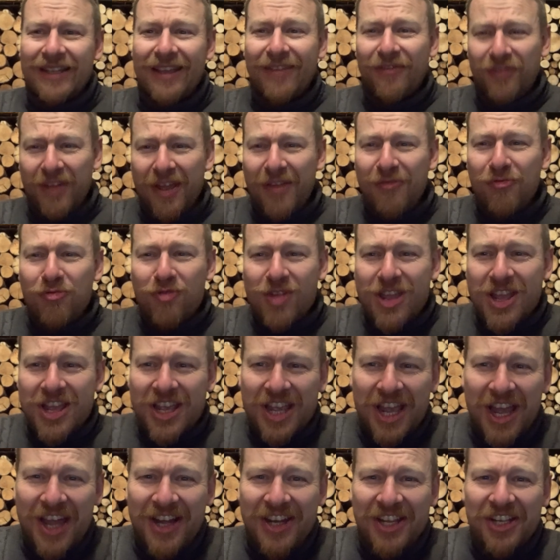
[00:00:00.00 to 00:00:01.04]
if
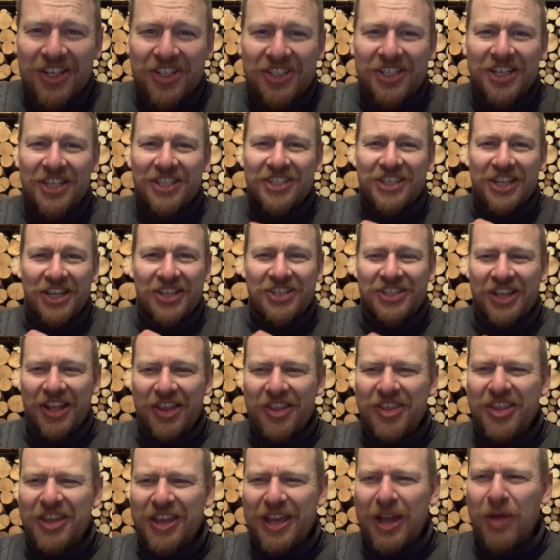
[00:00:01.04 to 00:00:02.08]
reincarnation exists, I
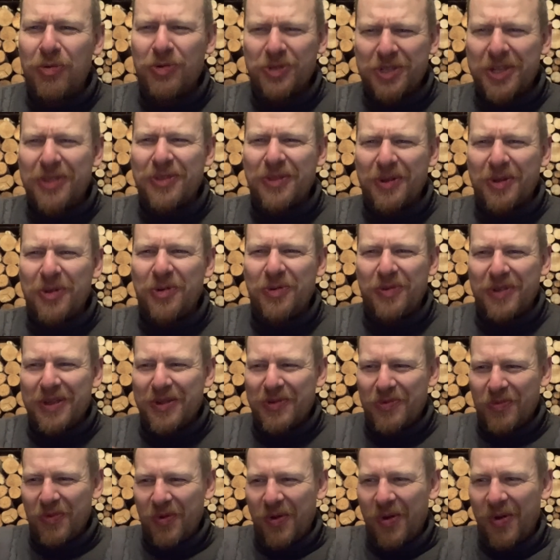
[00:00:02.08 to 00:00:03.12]
think I was in the
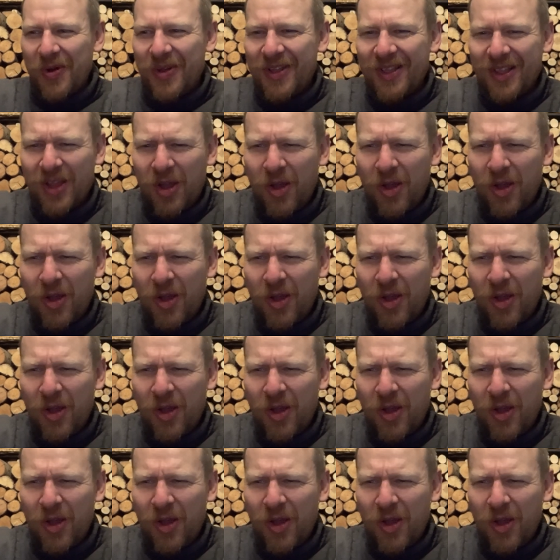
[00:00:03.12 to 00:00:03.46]
Korean War